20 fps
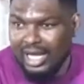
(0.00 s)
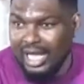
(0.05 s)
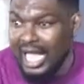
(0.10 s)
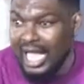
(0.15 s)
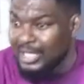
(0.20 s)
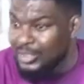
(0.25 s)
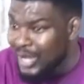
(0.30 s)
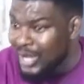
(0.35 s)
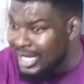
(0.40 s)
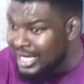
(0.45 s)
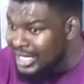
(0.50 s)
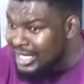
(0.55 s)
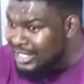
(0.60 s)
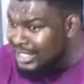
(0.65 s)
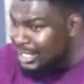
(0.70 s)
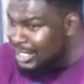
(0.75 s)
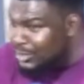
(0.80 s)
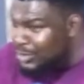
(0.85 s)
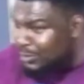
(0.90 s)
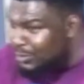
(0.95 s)
As you are
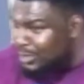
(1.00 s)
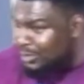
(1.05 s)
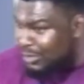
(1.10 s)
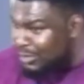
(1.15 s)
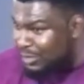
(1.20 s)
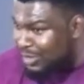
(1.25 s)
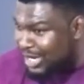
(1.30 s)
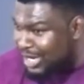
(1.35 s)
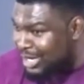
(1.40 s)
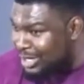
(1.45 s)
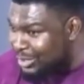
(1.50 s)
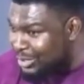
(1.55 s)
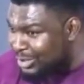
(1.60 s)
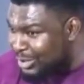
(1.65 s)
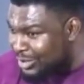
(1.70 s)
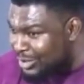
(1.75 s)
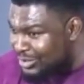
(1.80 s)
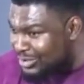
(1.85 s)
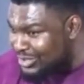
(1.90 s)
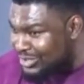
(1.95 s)
listening to me, be praying in
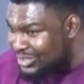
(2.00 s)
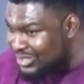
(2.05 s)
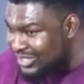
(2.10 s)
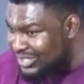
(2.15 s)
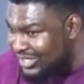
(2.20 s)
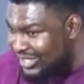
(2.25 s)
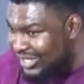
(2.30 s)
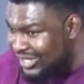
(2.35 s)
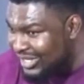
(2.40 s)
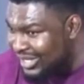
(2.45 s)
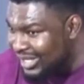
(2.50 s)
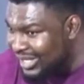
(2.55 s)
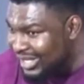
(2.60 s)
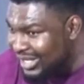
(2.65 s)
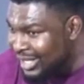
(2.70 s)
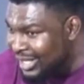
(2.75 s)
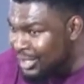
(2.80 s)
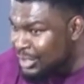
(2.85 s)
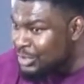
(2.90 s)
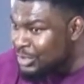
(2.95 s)
tongues.
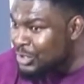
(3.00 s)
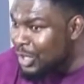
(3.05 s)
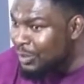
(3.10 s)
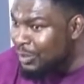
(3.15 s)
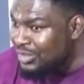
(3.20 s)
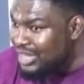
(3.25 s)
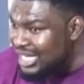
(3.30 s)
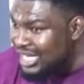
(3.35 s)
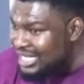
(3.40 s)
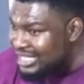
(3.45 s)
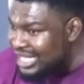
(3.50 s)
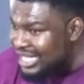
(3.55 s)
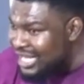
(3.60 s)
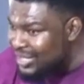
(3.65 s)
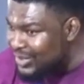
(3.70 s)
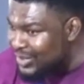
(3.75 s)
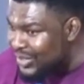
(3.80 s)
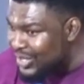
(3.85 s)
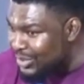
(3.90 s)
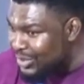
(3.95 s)
Something is
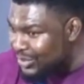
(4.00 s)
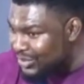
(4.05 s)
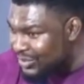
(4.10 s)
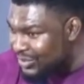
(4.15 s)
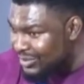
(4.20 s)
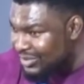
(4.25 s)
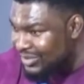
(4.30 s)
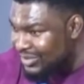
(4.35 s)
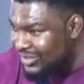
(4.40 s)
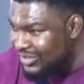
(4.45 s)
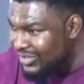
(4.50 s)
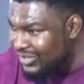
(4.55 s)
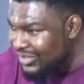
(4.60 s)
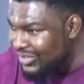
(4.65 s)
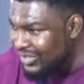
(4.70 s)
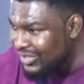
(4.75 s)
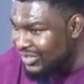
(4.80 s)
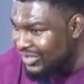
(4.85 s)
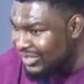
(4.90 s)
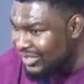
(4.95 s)
ending.
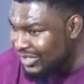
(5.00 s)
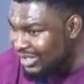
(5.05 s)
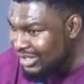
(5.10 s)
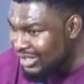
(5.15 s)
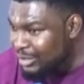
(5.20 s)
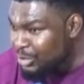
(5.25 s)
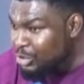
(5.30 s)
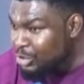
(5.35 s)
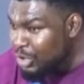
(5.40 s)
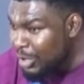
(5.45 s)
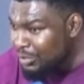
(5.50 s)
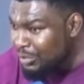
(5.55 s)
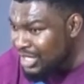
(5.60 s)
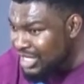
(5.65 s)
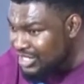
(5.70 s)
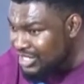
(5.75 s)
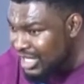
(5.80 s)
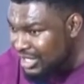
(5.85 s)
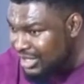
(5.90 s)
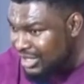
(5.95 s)

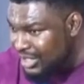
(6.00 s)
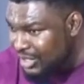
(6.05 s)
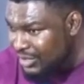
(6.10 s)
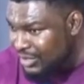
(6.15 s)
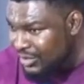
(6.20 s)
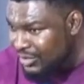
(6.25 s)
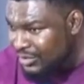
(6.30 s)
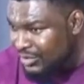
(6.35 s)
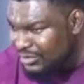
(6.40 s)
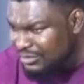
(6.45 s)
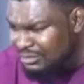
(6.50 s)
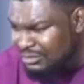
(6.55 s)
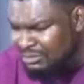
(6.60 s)
Something is ending.